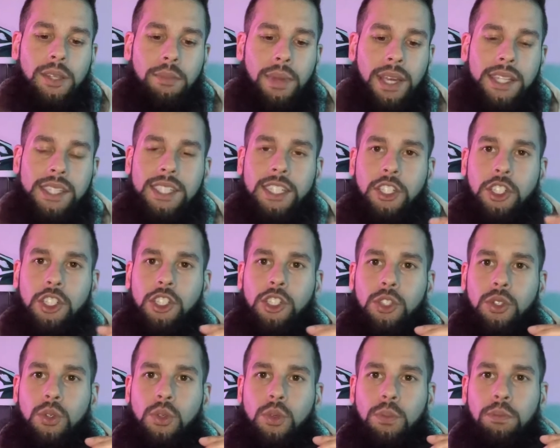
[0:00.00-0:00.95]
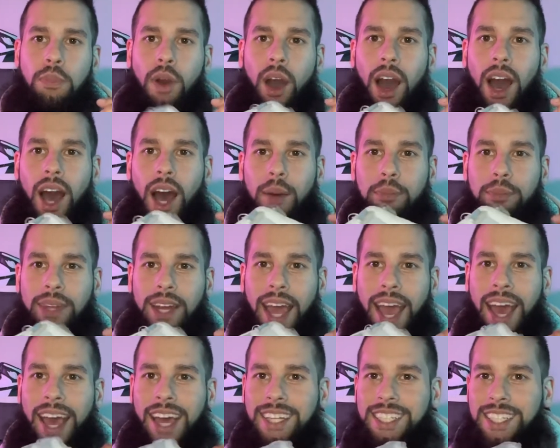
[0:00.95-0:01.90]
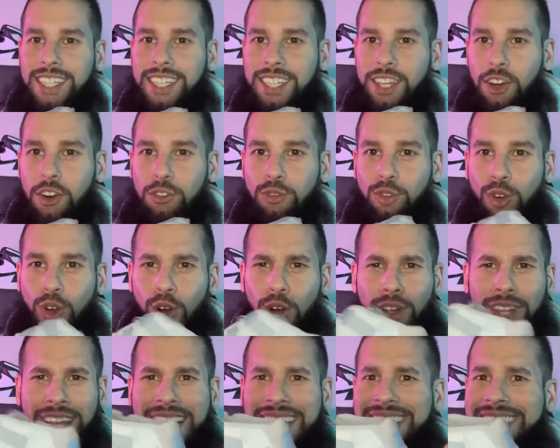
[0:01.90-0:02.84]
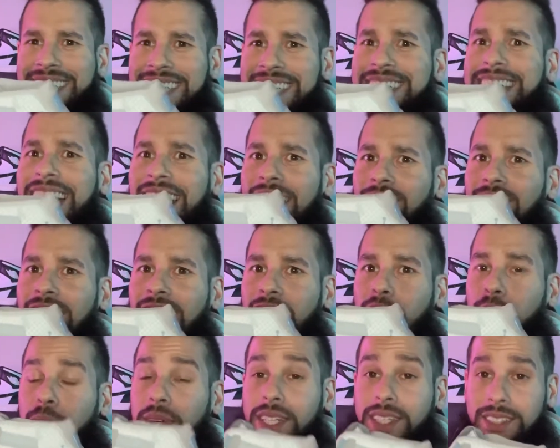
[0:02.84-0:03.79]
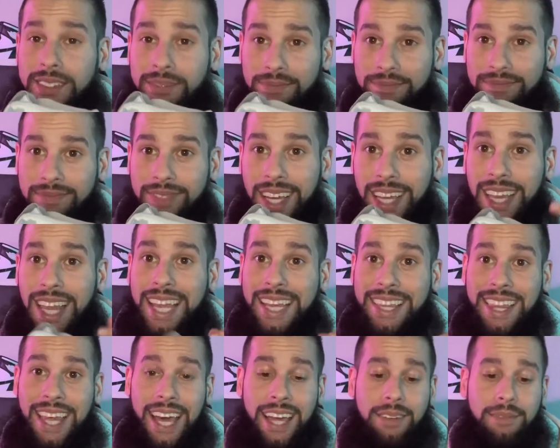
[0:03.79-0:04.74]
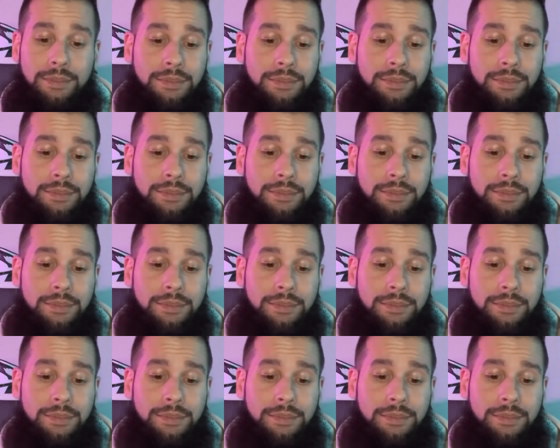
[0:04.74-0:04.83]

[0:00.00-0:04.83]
makes this shoe pop and add to the overall like detail element. I like that.